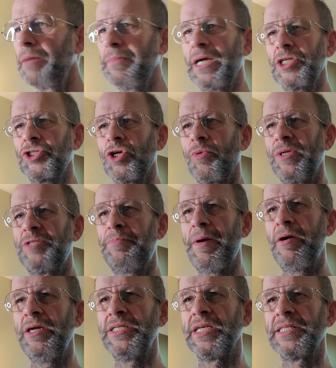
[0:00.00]
Not sure which
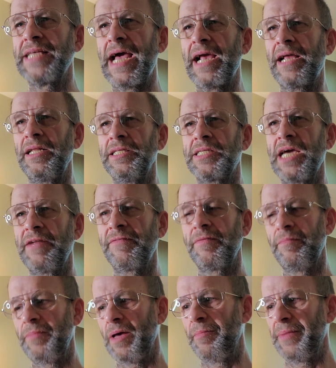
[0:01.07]
berries exactly. It's kind
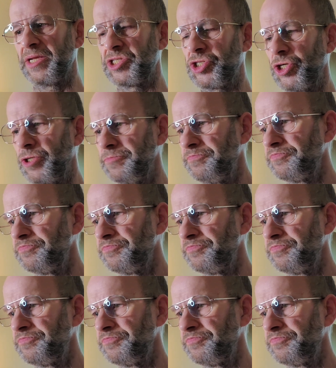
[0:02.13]
of a, a mixture.